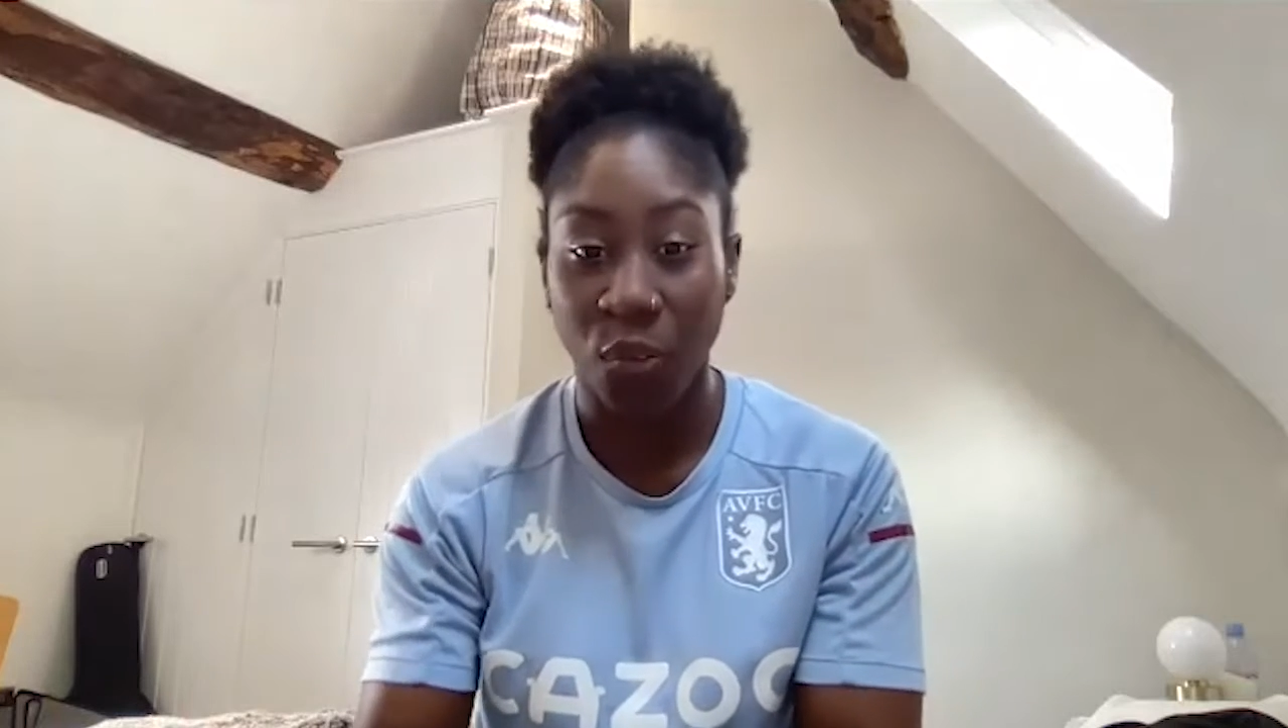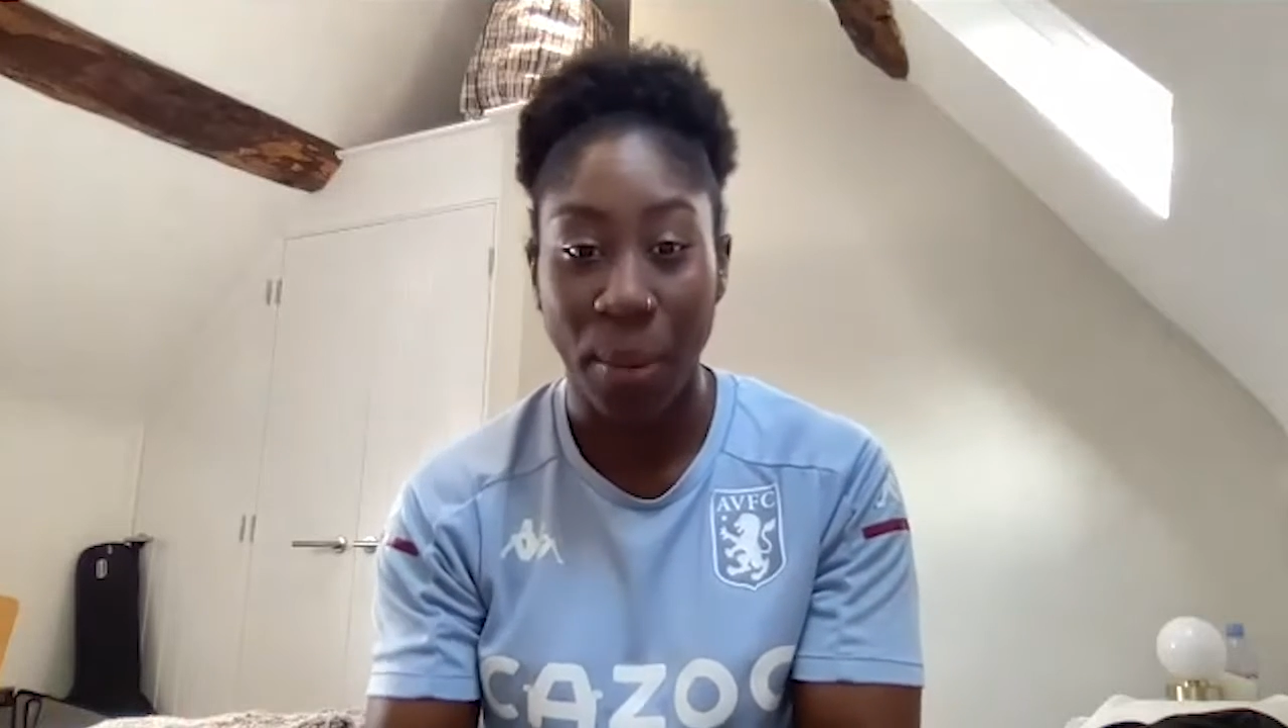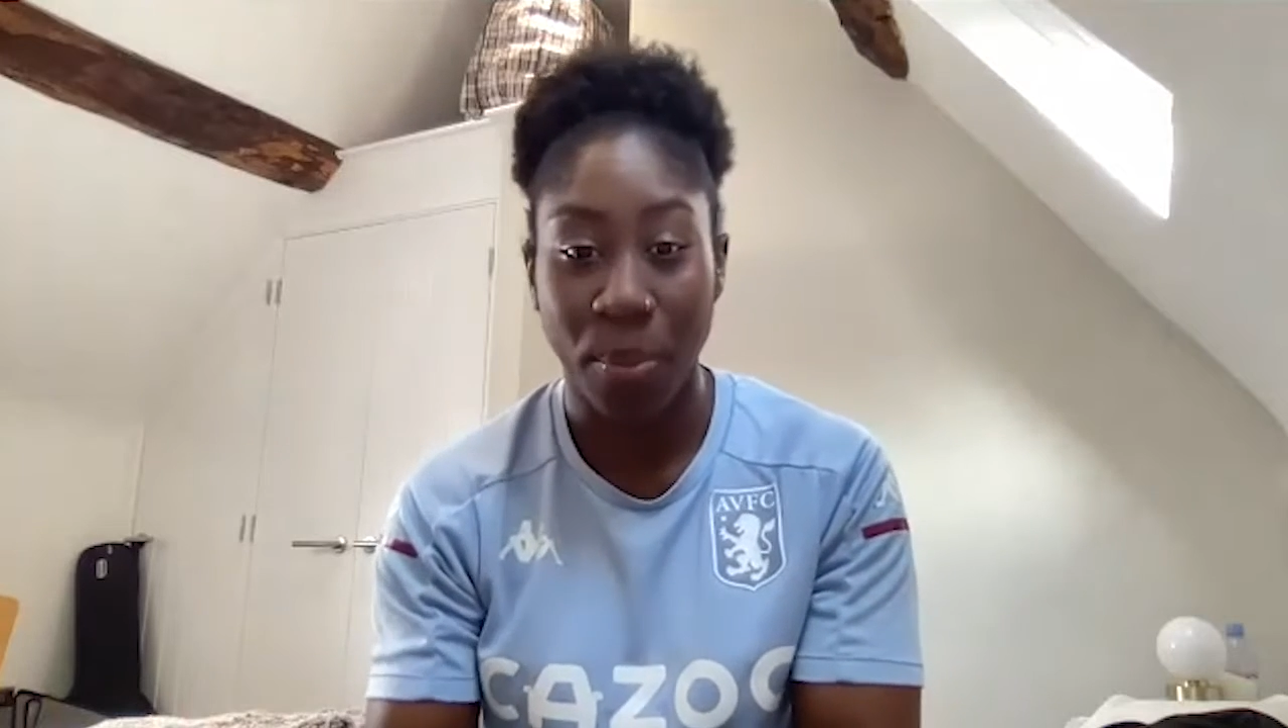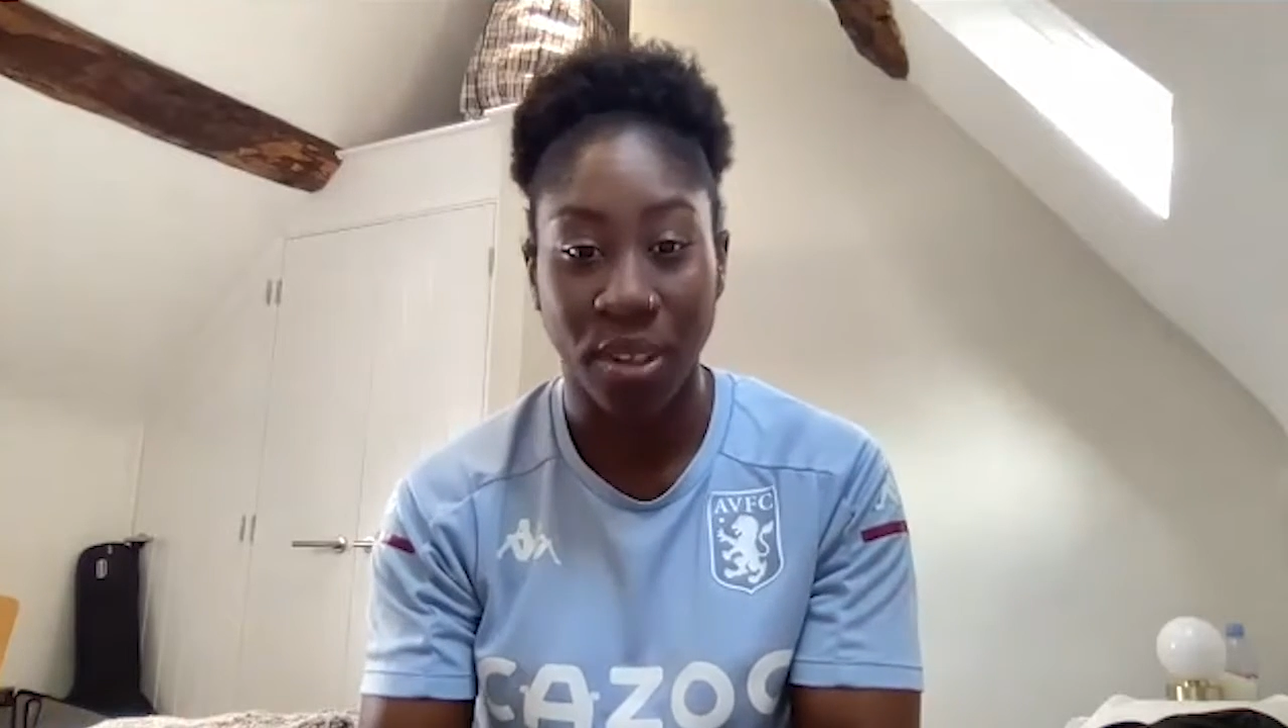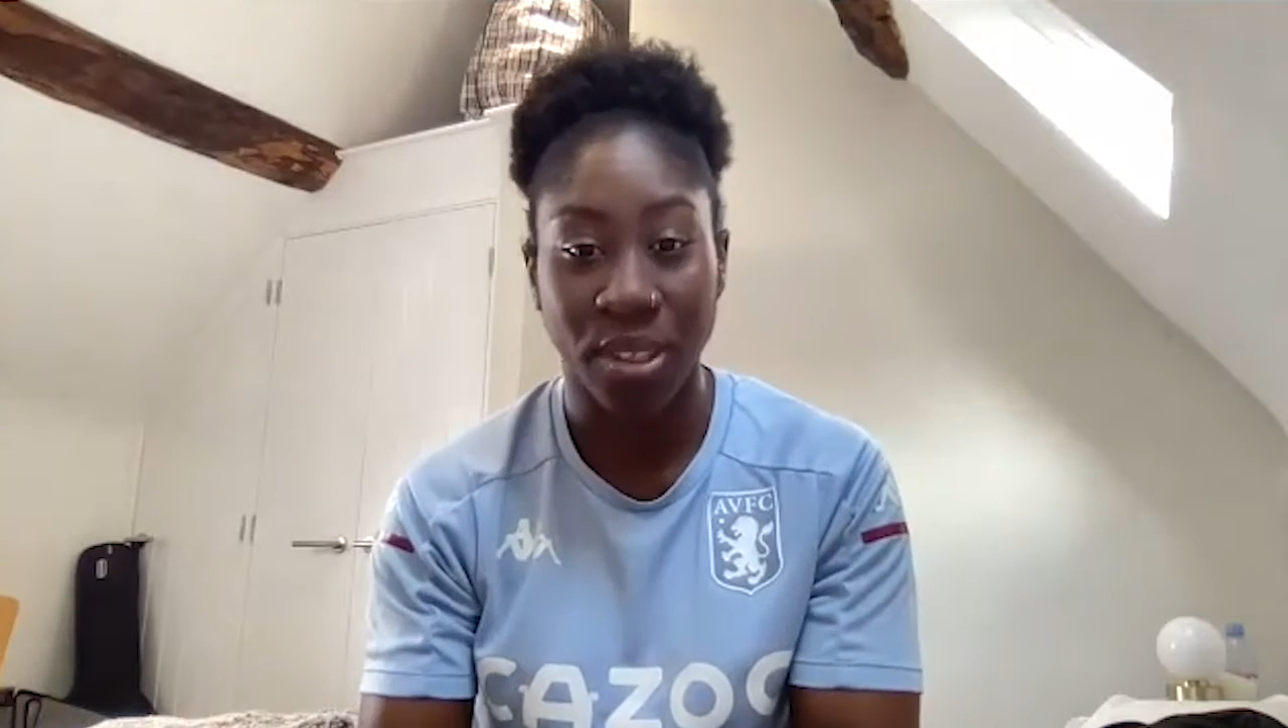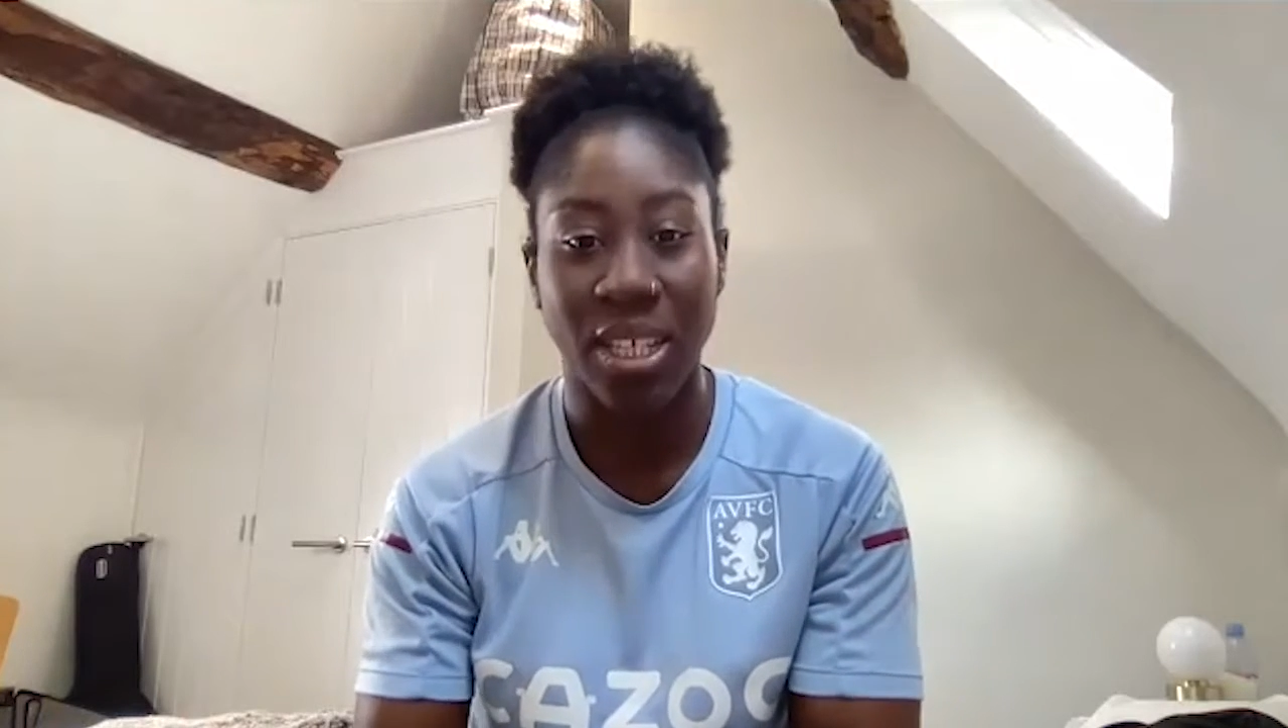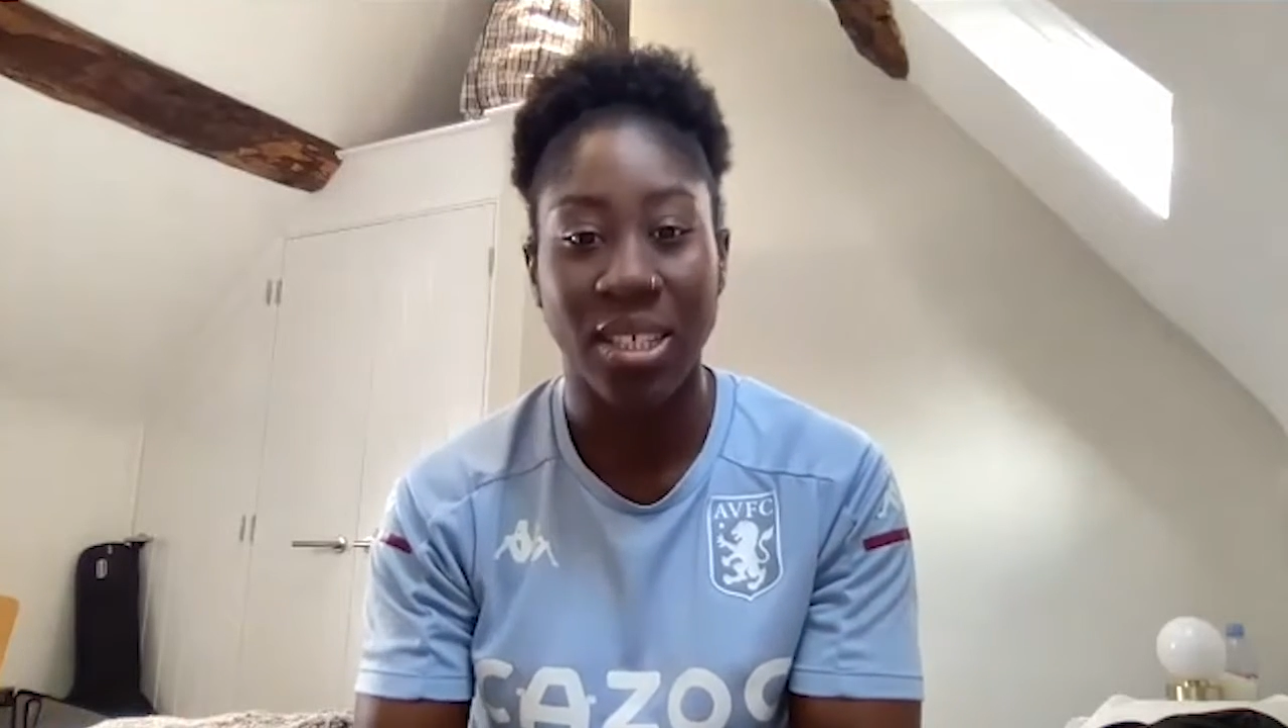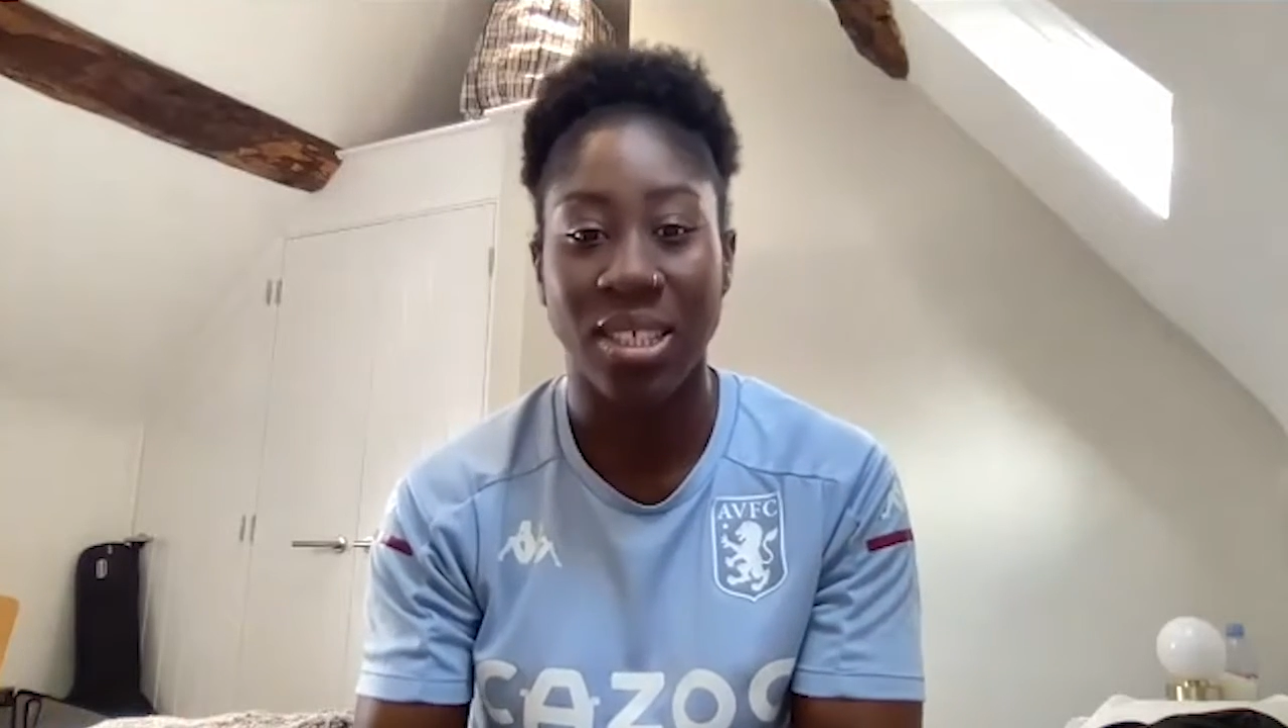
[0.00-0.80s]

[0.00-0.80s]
that process